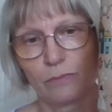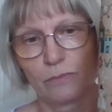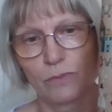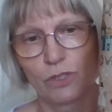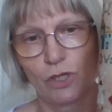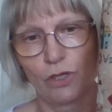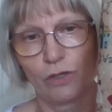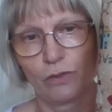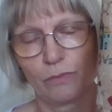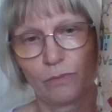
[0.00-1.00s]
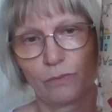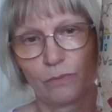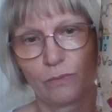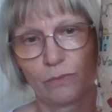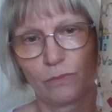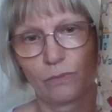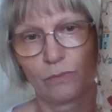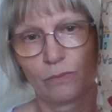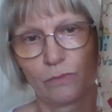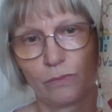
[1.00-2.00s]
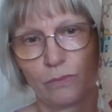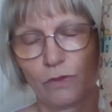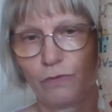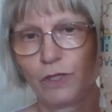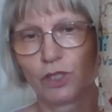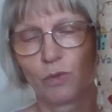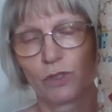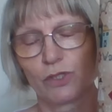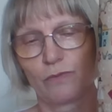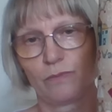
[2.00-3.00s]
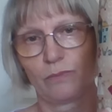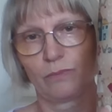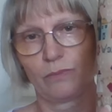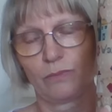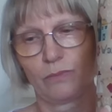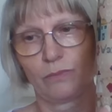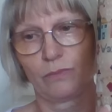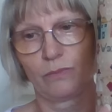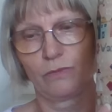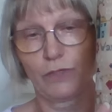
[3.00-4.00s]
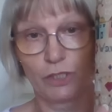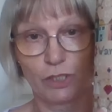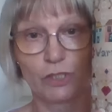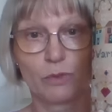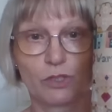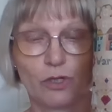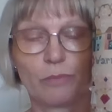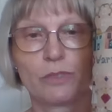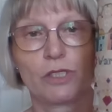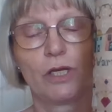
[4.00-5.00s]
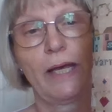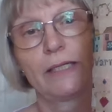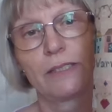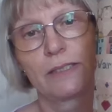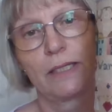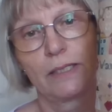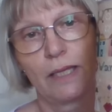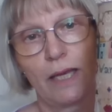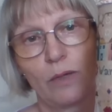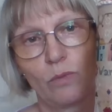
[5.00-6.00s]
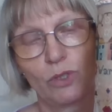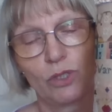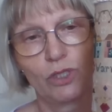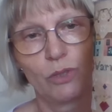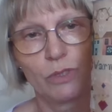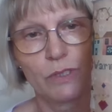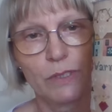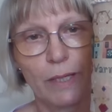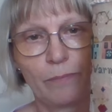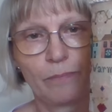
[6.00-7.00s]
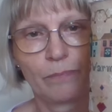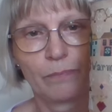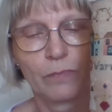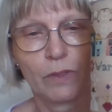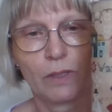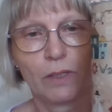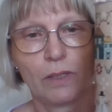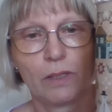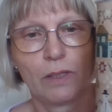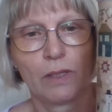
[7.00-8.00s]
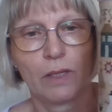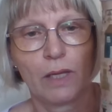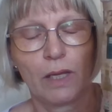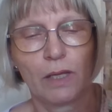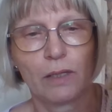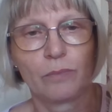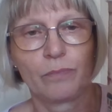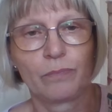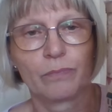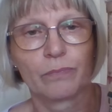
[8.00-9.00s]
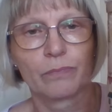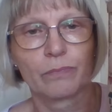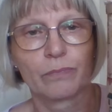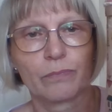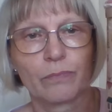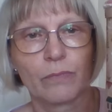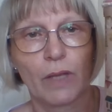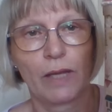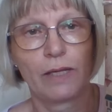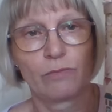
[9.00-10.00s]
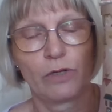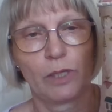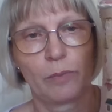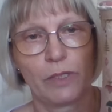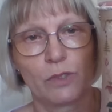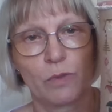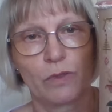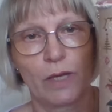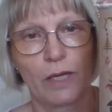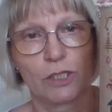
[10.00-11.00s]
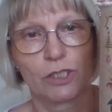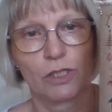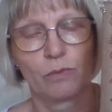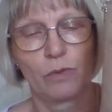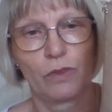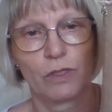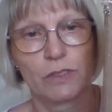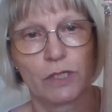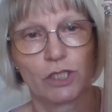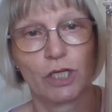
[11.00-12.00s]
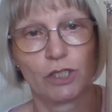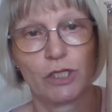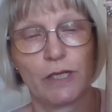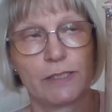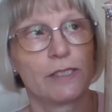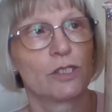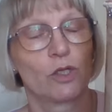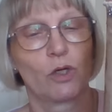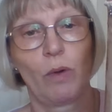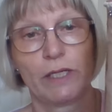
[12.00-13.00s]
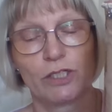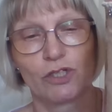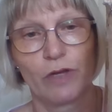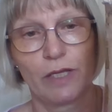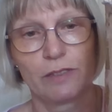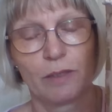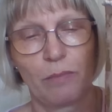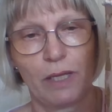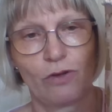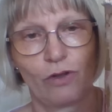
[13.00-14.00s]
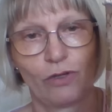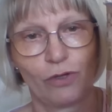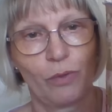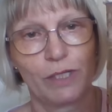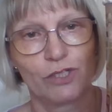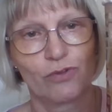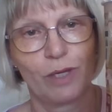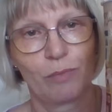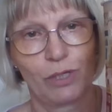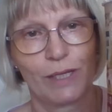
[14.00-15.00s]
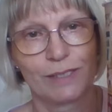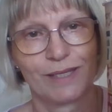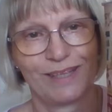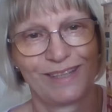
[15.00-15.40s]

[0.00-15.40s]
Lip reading: So the finish was finished into a drum, so I decided that I would do the same. And I am really pleased with that, actually, with this actually. It is quite straight. It may not look quite straight, but it is.